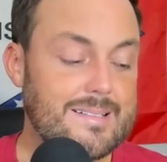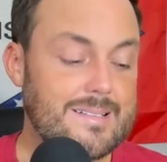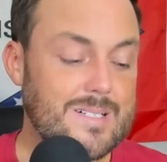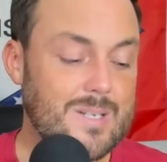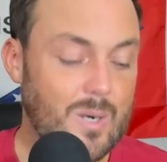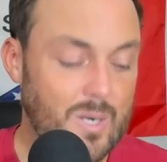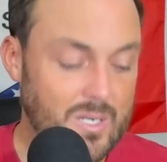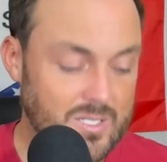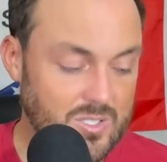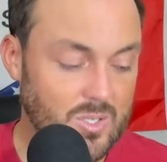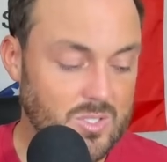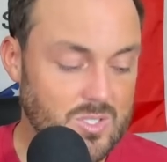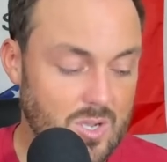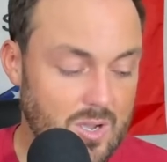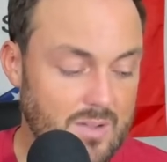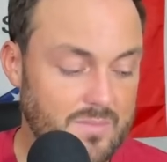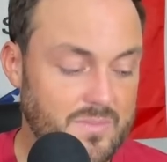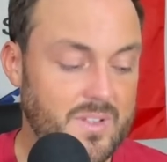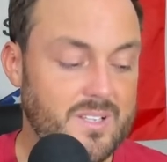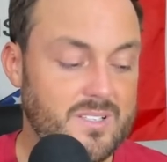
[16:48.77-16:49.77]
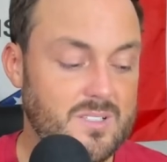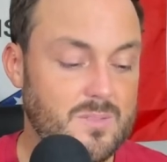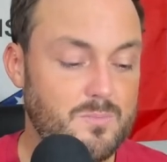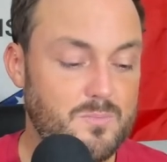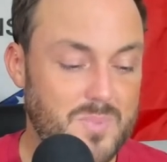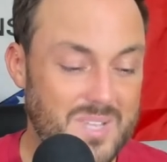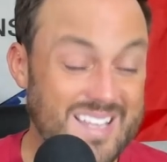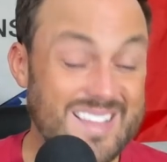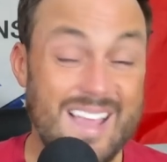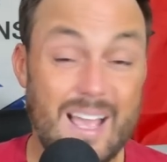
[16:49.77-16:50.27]
Arkansas's offense
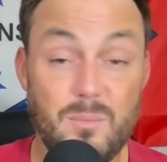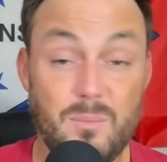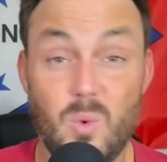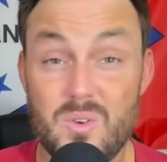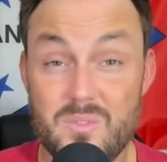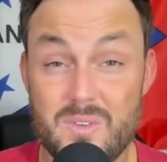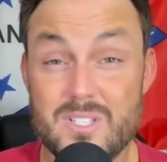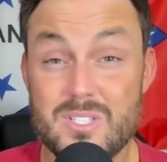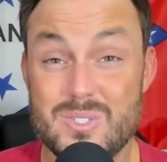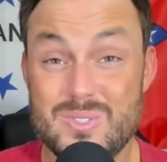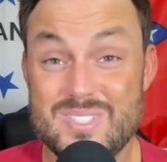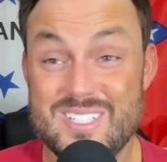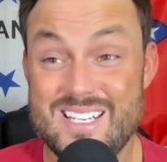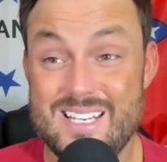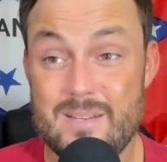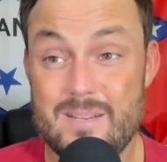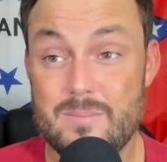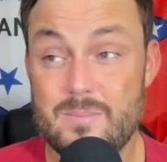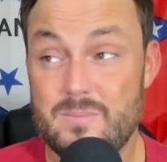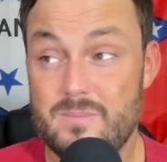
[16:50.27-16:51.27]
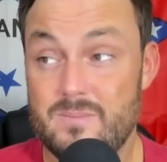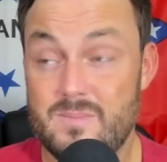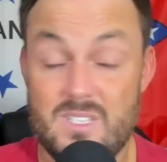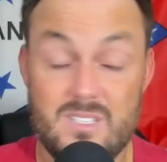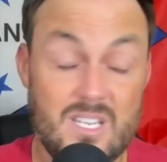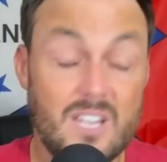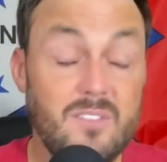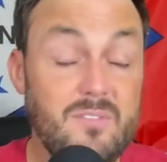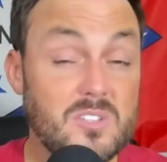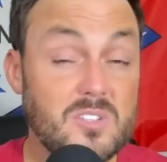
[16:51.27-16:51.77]
be that more physical team?
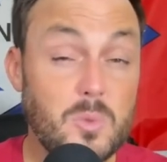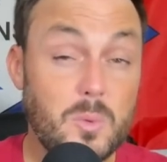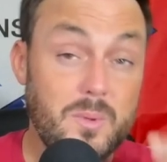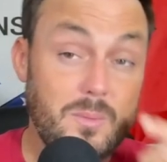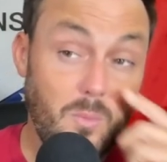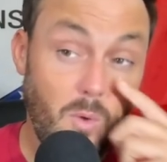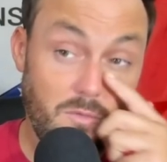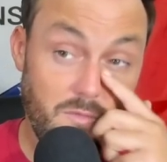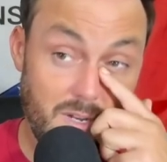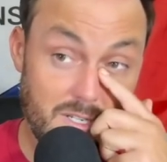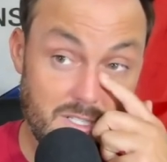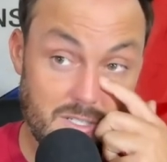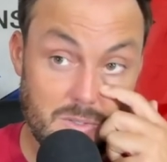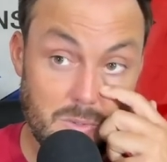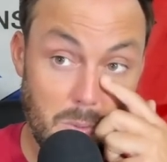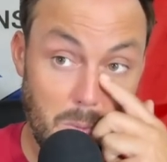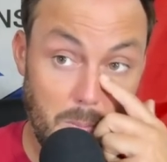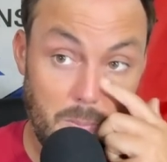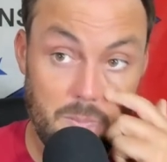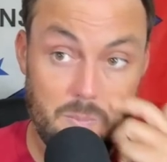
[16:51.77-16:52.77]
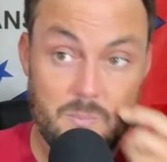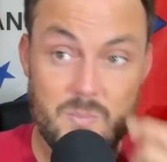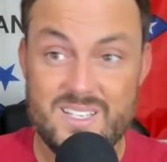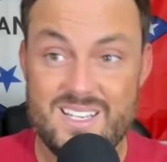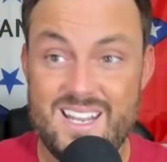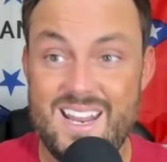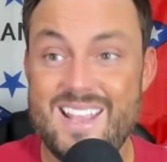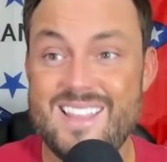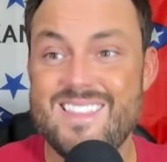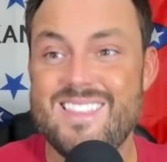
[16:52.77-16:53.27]
The defense will be more physical, but
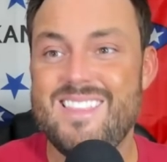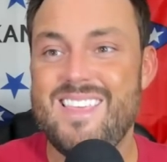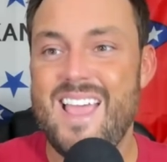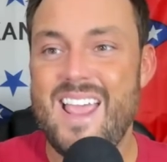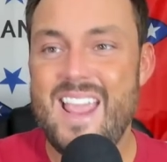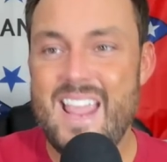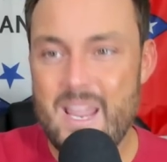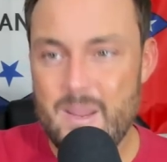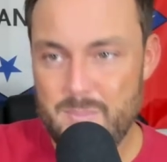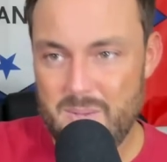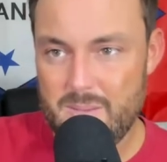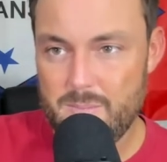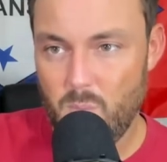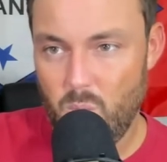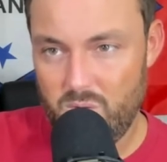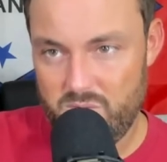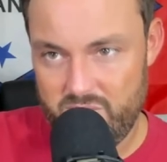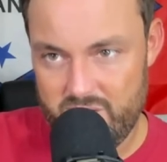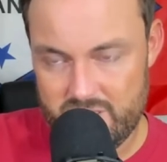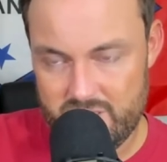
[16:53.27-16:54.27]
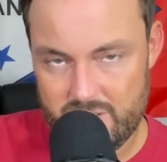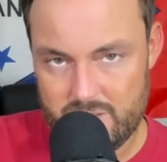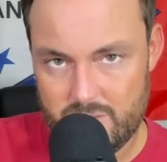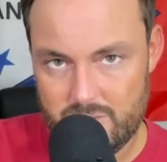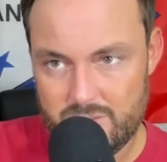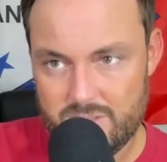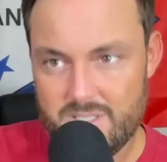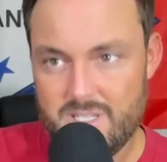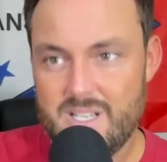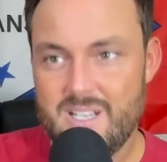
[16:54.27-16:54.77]
can they be more physical?
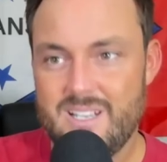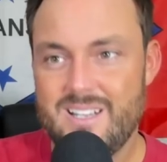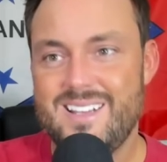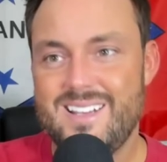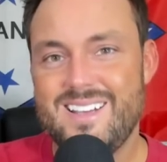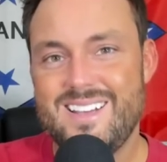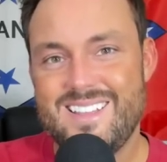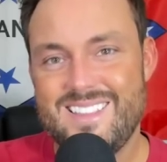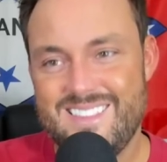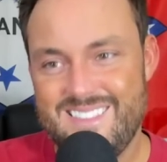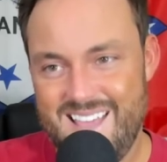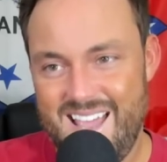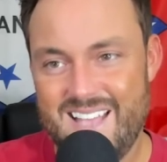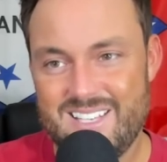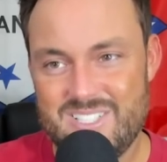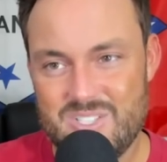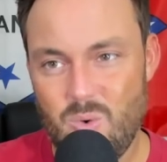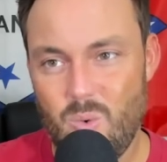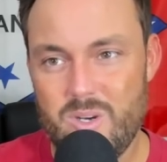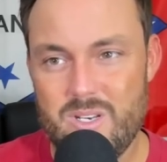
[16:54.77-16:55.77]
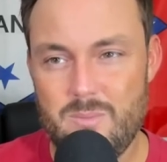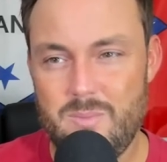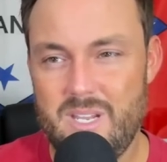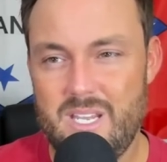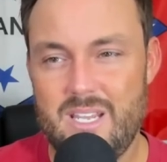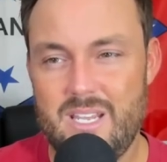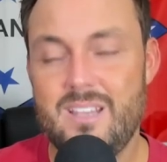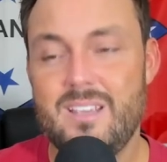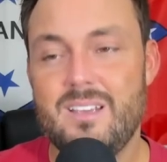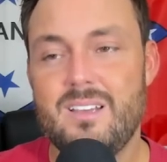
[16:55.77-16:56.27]
That's going to
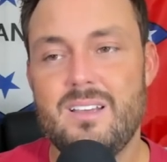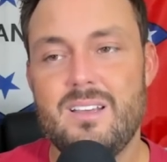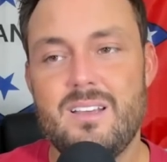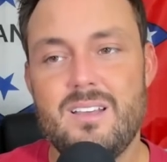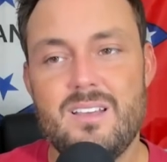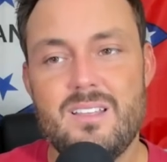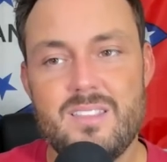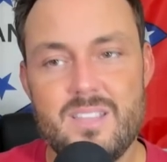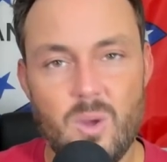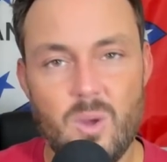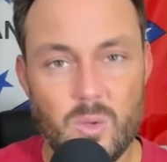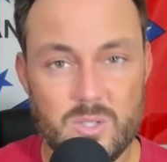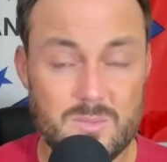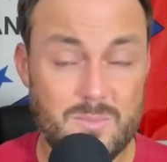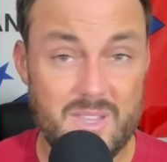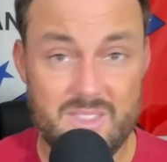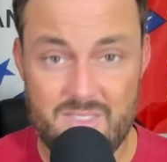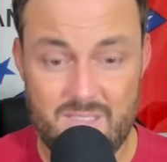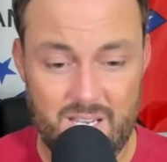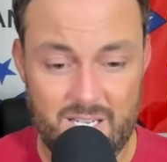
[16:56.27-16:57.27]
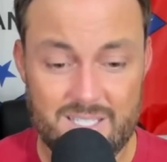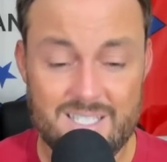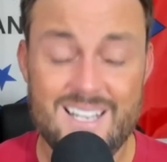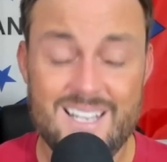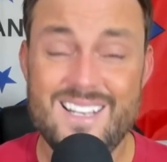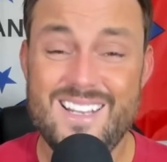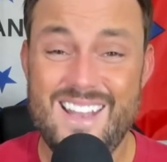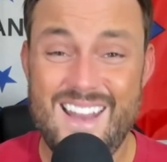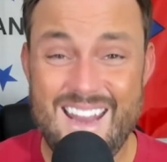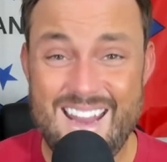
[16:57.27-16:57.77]
be the ultimate thing.
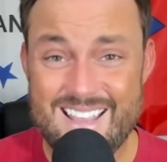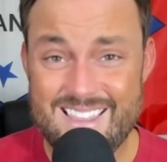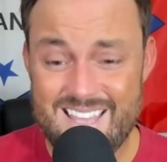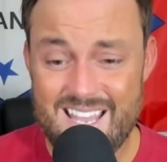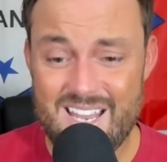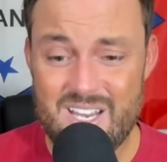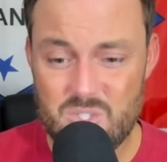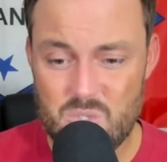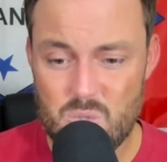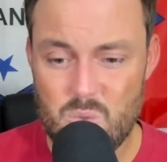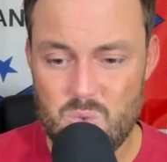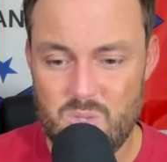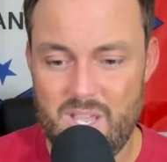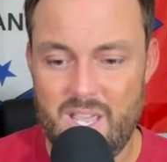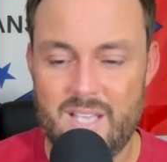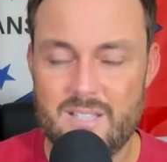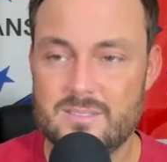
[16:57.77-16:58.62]
Can they do that?